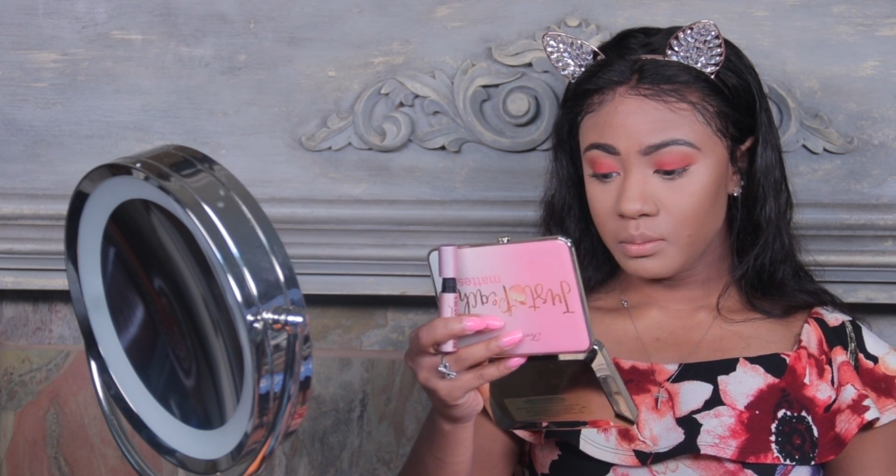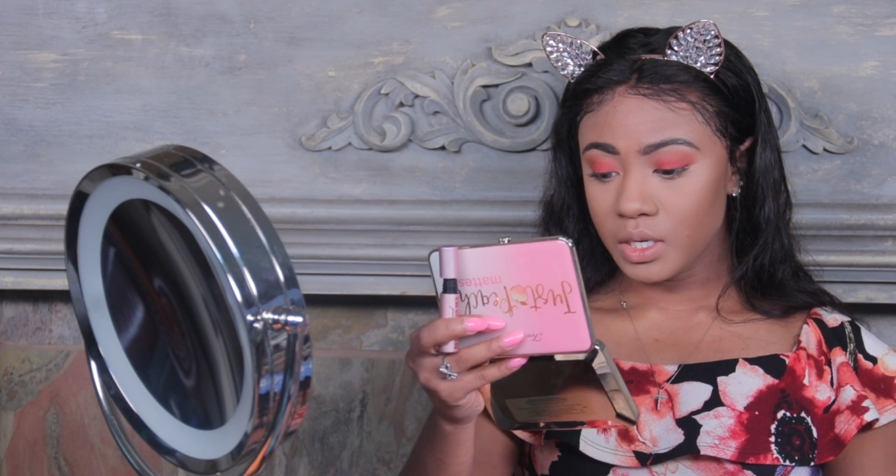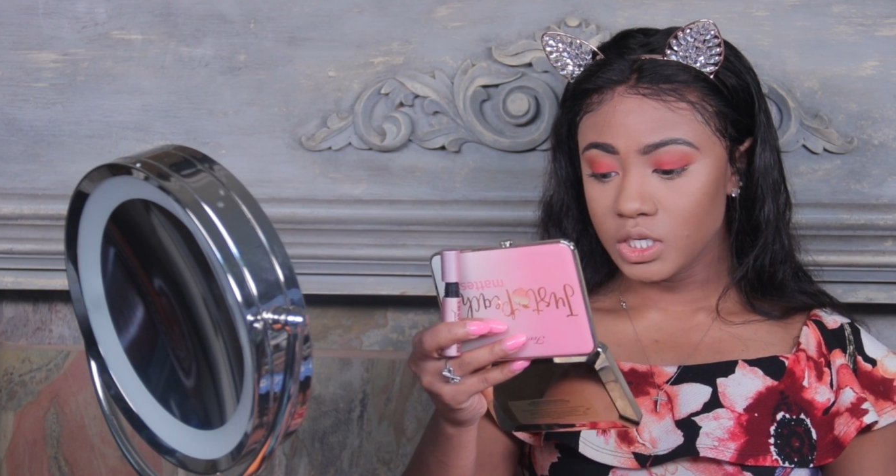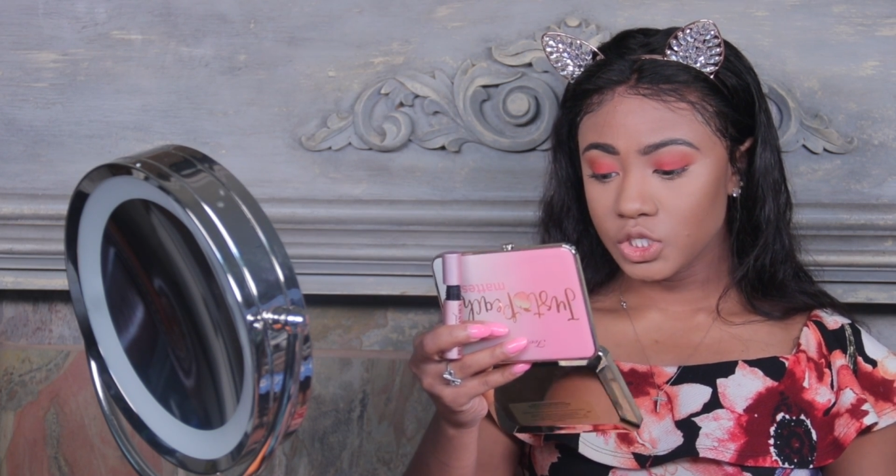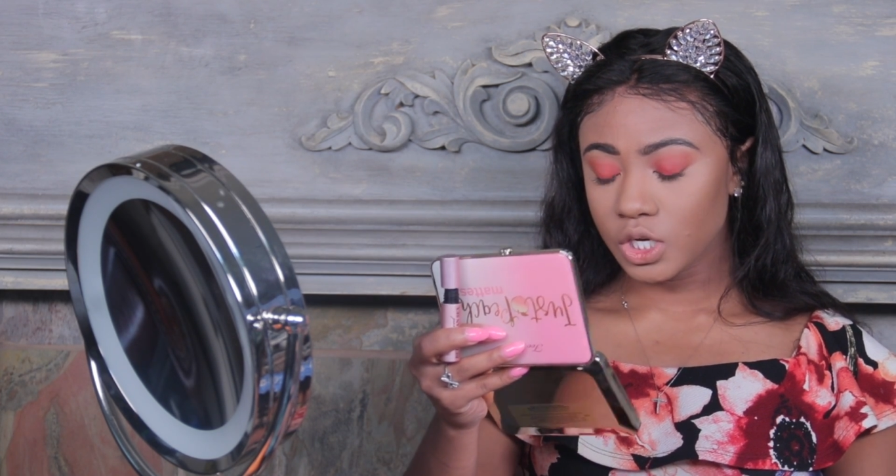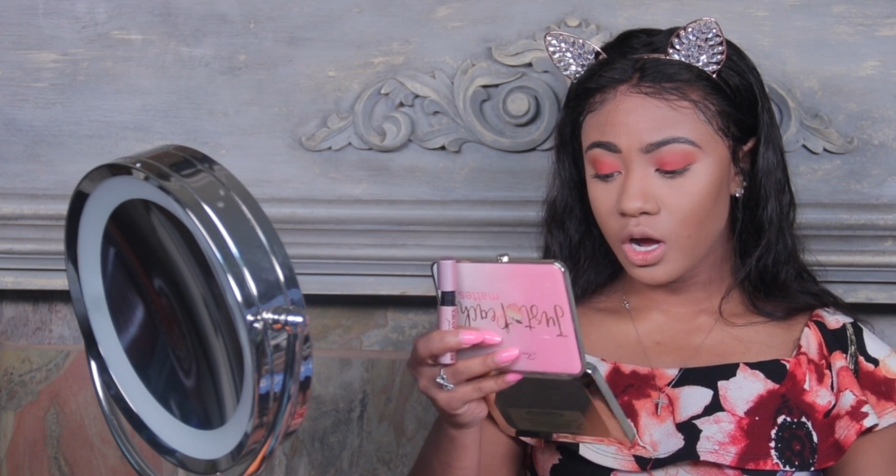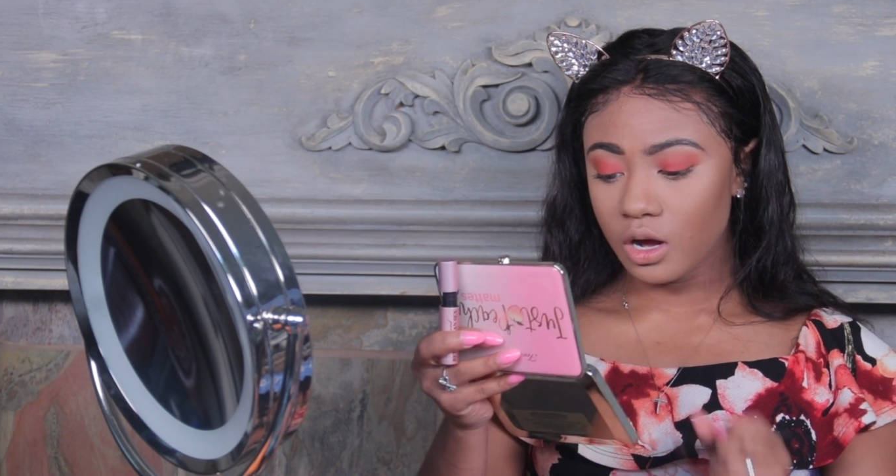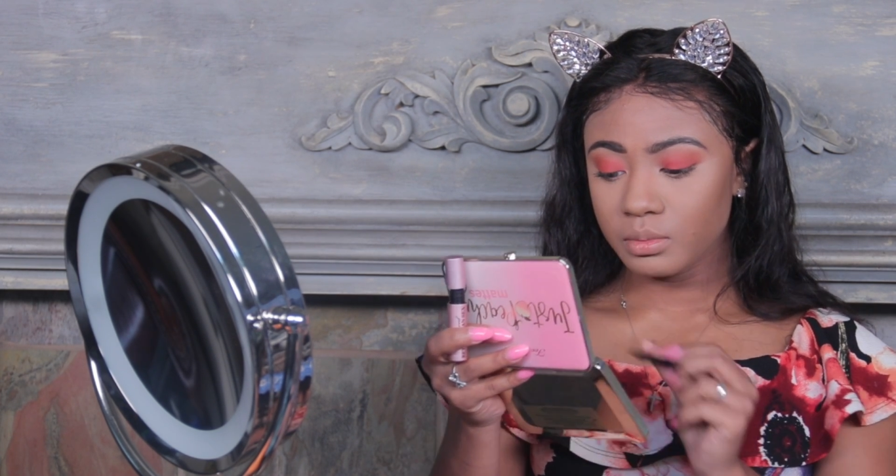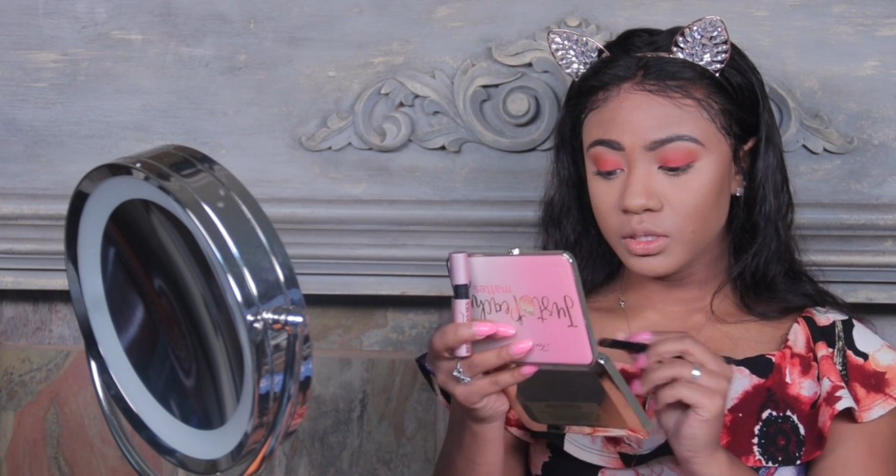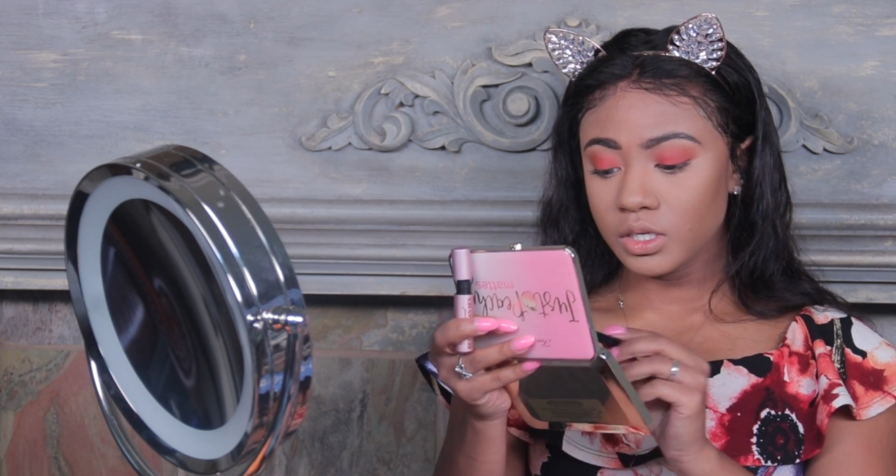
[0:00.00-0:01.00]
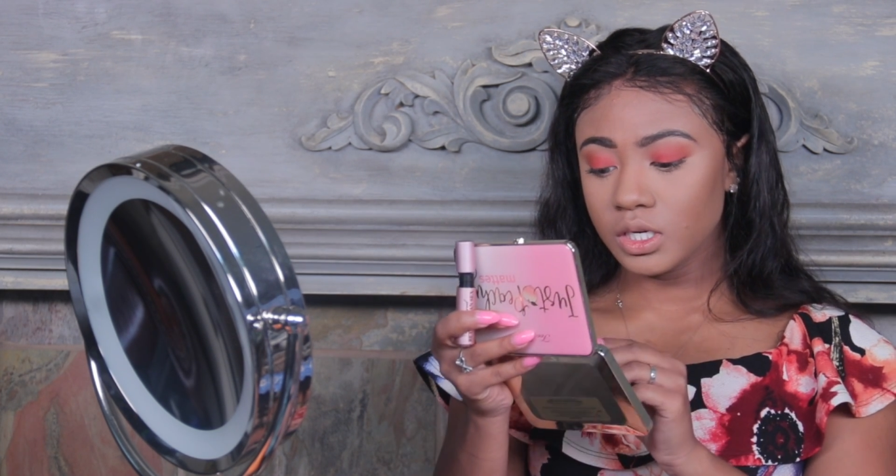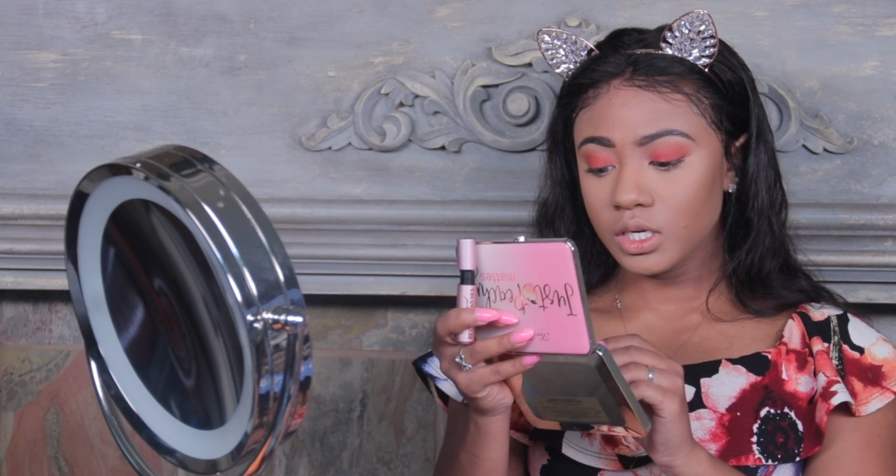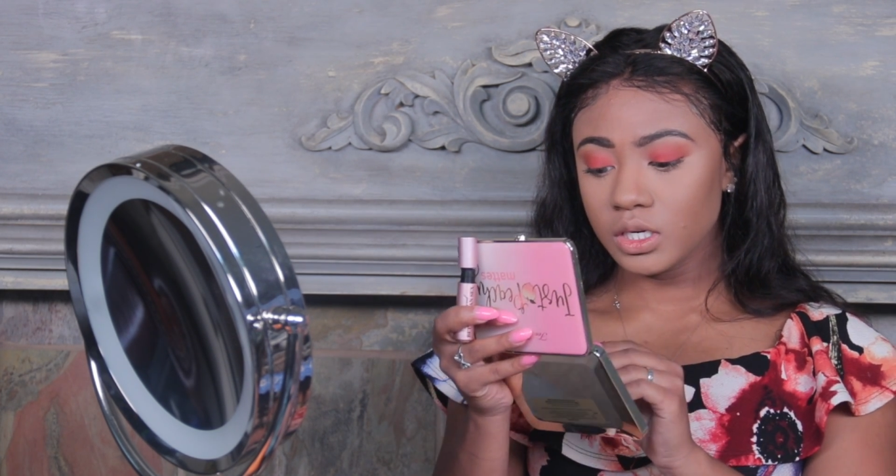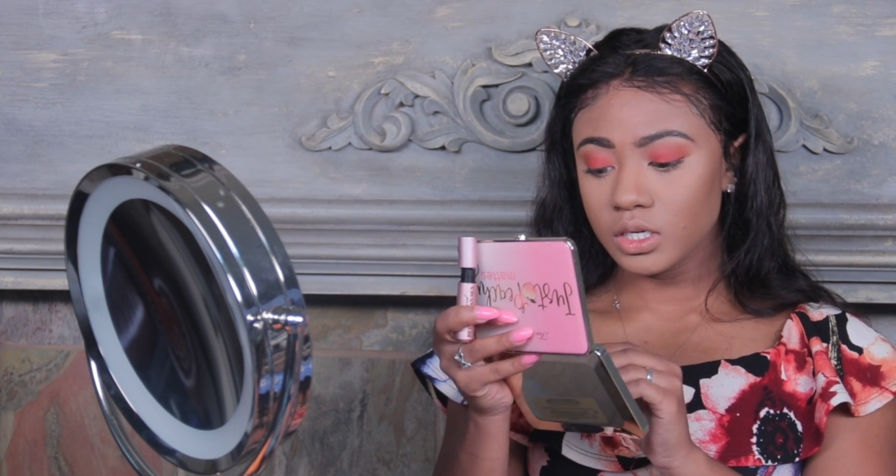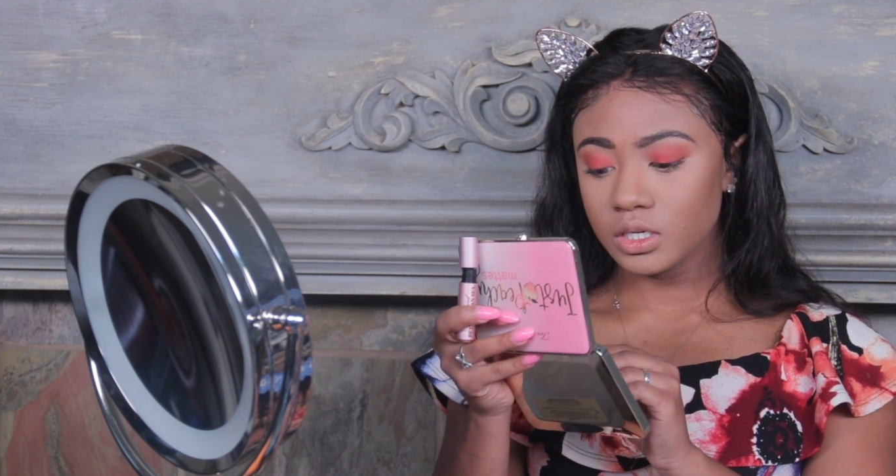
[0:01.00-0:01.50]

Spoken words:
Peach Cobbler.